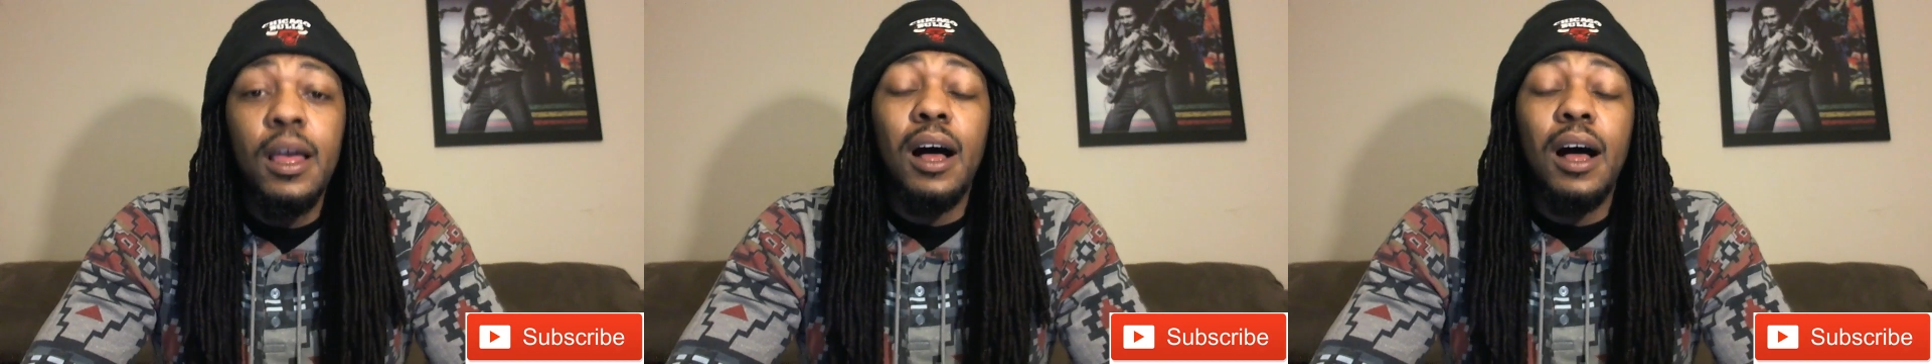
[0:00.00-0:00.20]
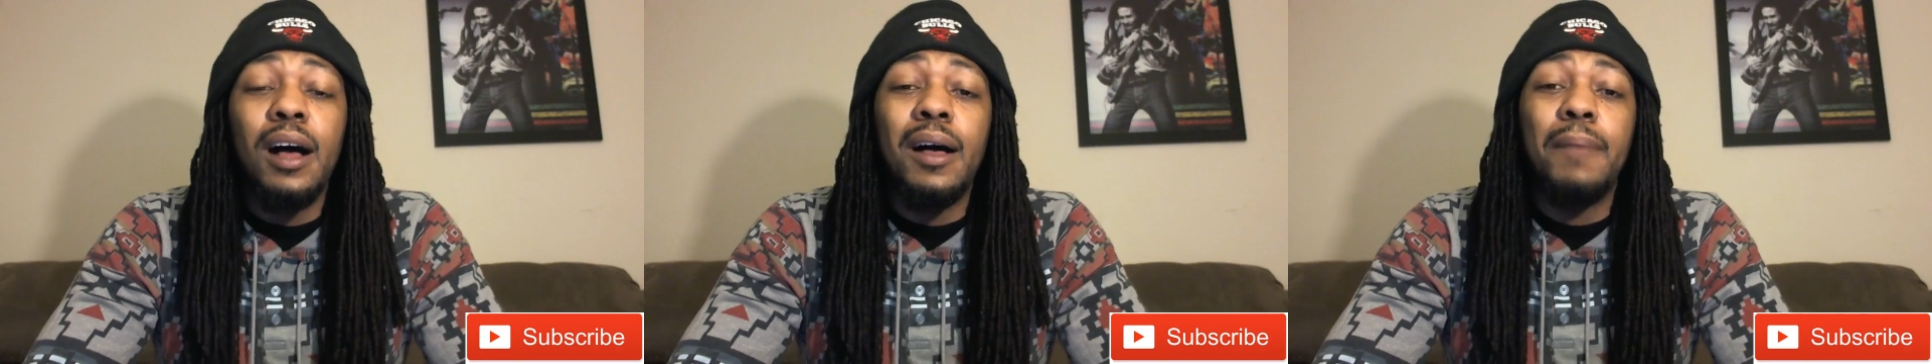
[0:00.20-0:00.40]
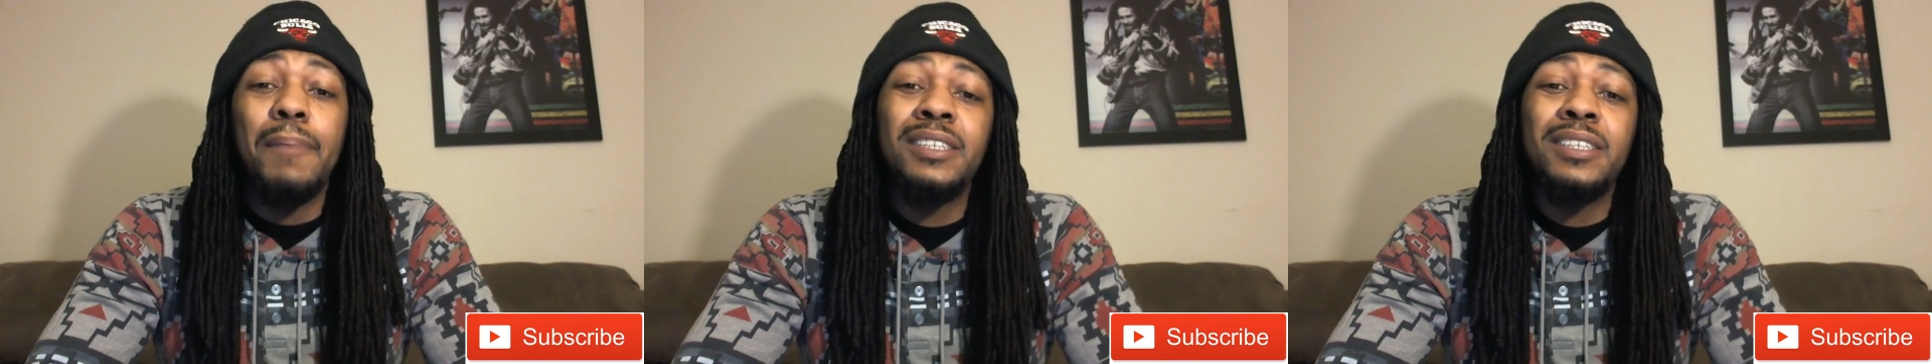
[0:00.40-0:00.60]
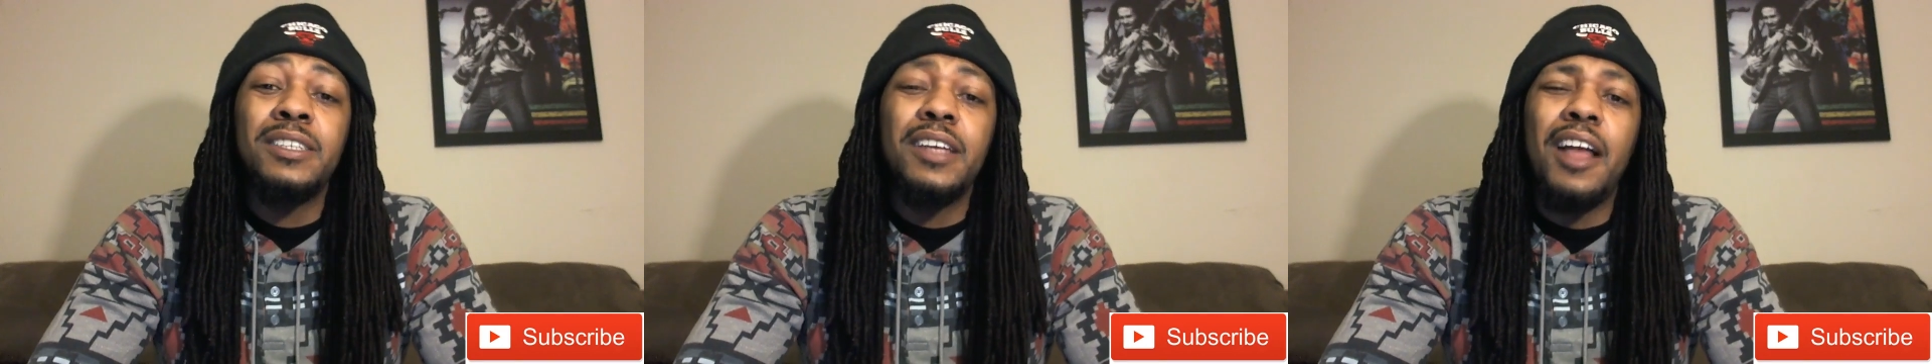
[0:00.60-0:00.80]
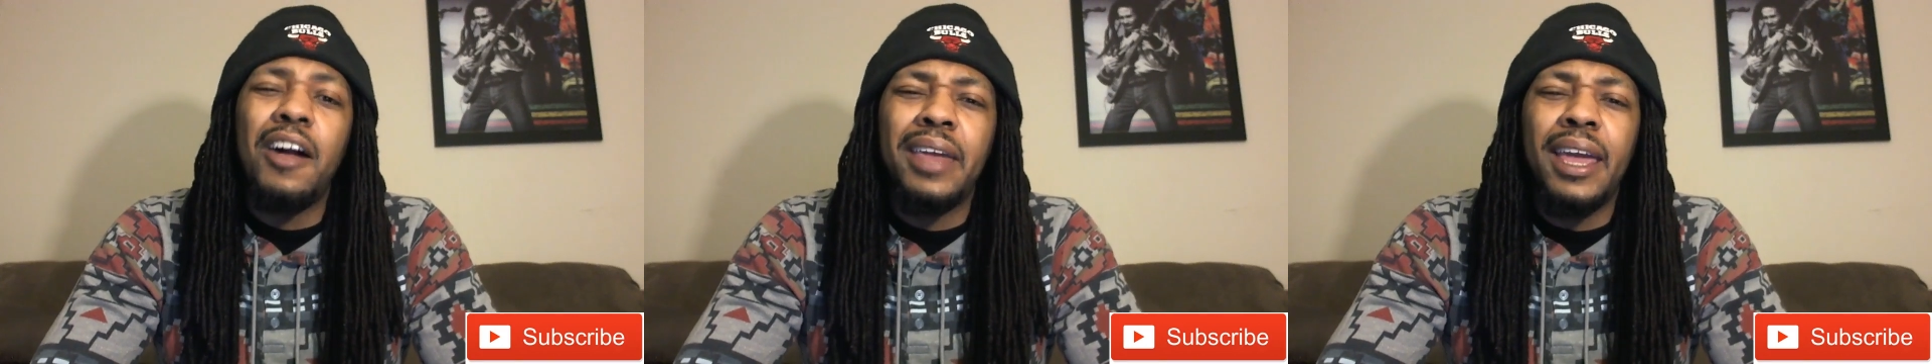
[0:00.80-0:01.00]
Make sure
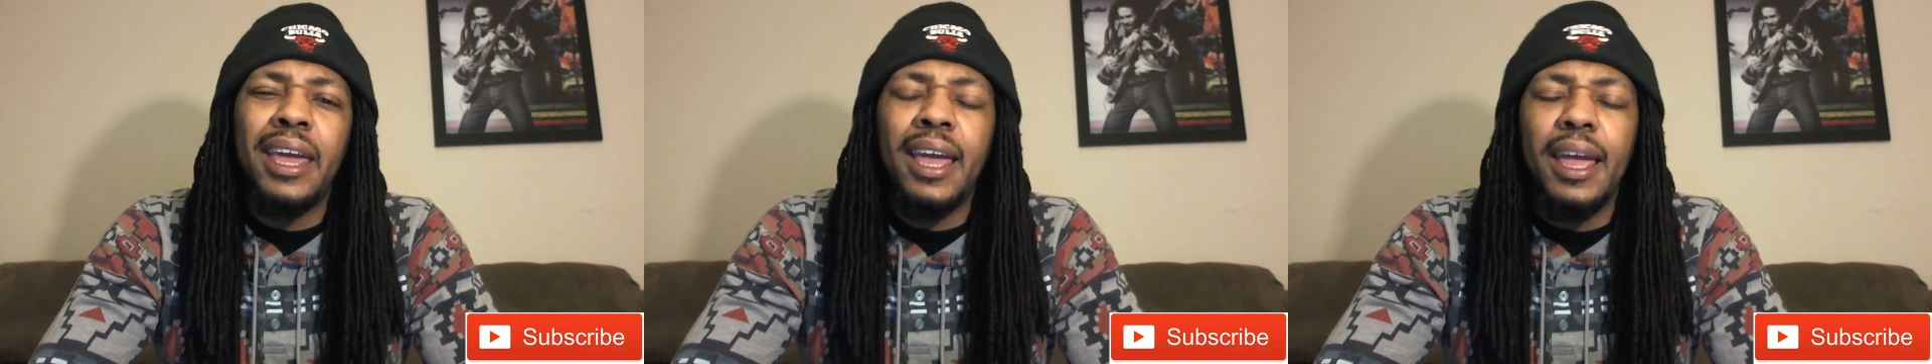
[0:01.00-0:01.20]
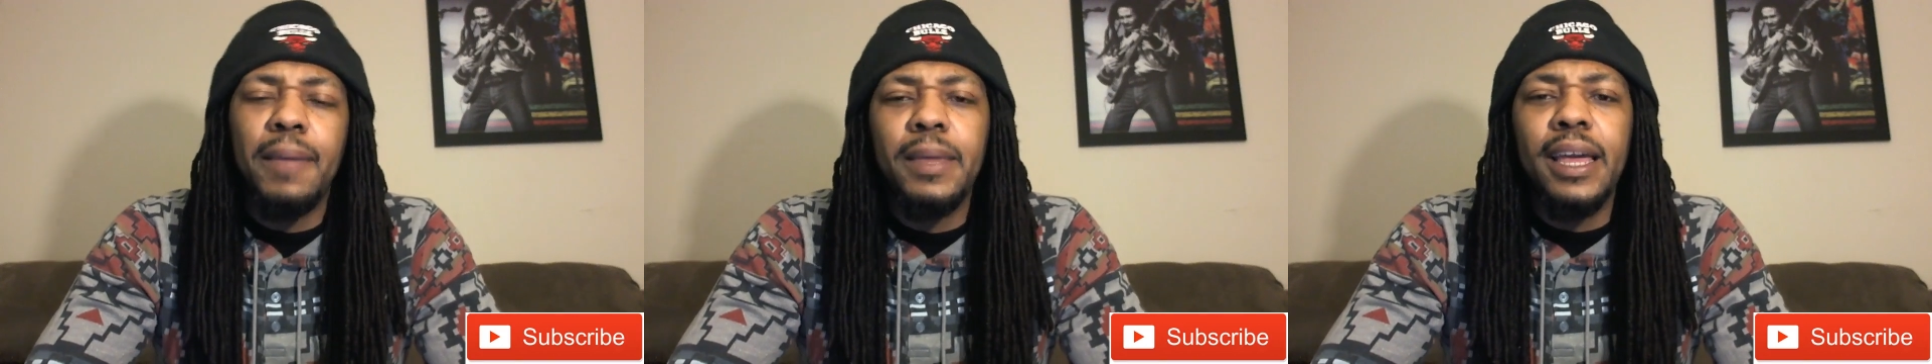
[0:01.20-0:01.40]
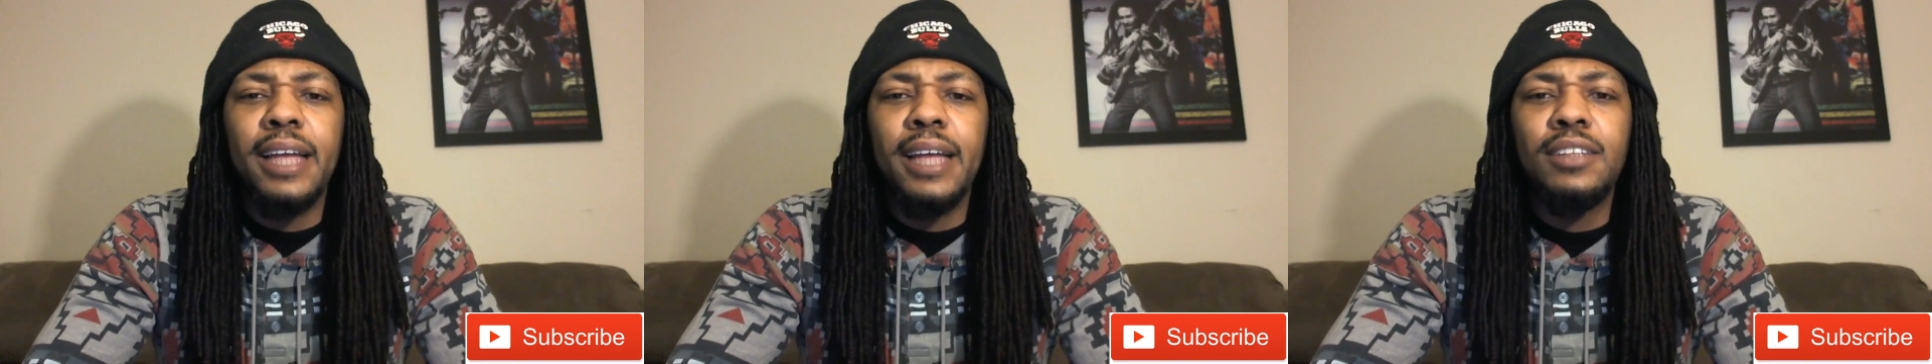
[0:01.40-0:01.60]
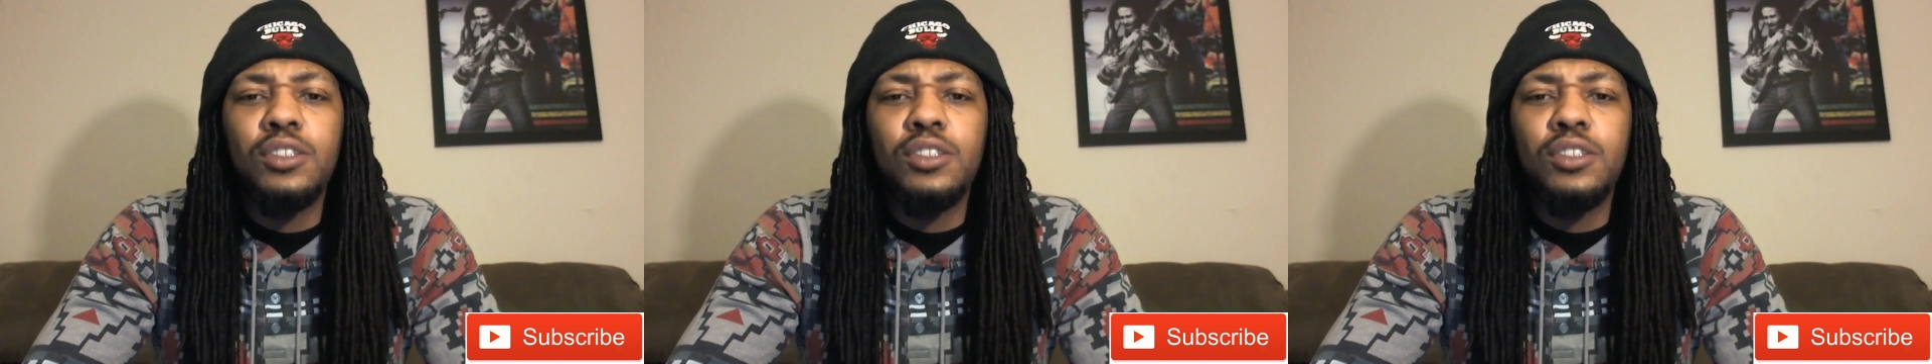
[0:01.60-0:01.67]
y'all get NBA